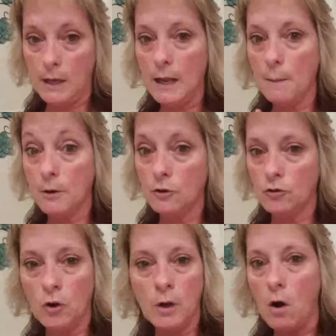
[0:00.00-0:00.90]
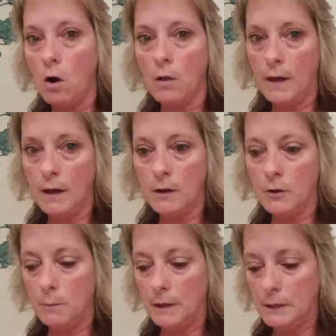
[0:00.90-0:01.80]
And I'm going to show you all that here
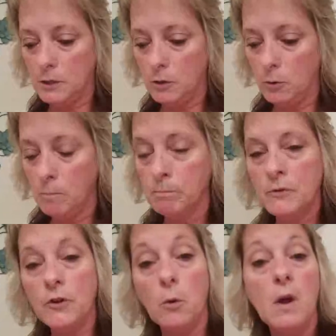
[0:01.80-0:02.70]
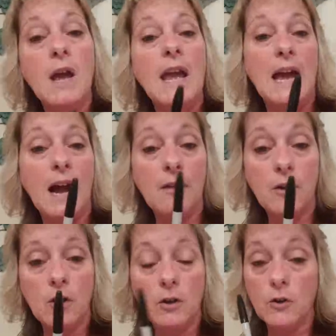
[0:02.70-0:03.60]
in a minute too. So
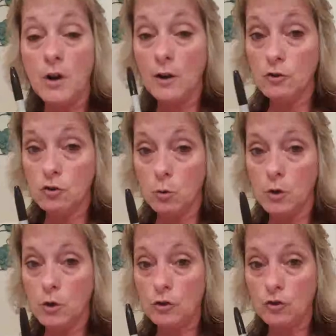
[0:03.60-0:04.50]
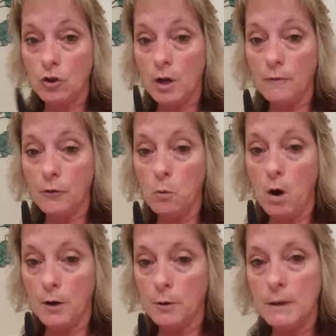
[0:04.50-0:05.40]
either you're not sure, you can shut off the
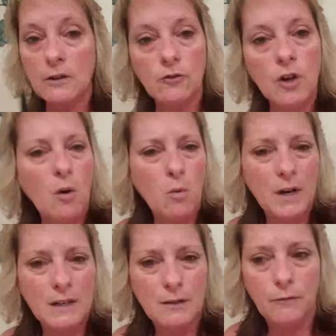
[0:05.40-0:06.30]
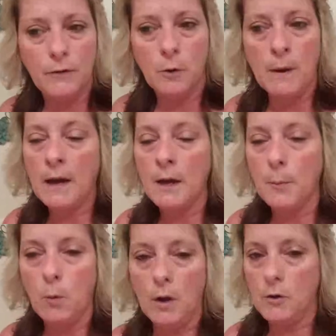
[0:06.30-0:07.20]
water because you don't want it to fill back
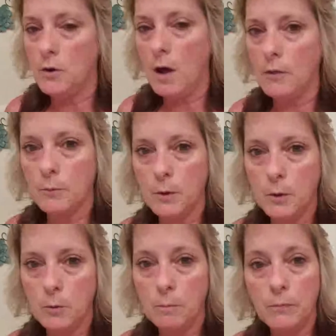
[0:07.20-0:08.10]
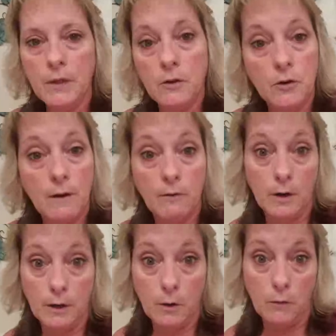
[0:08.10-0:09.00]
up while you're not in the room, then you're never
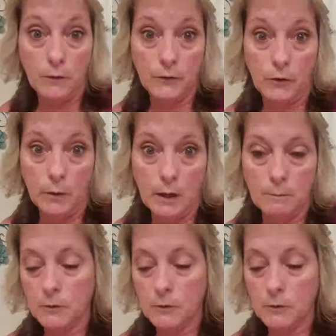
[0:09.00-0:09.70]
going to know if it's doing it.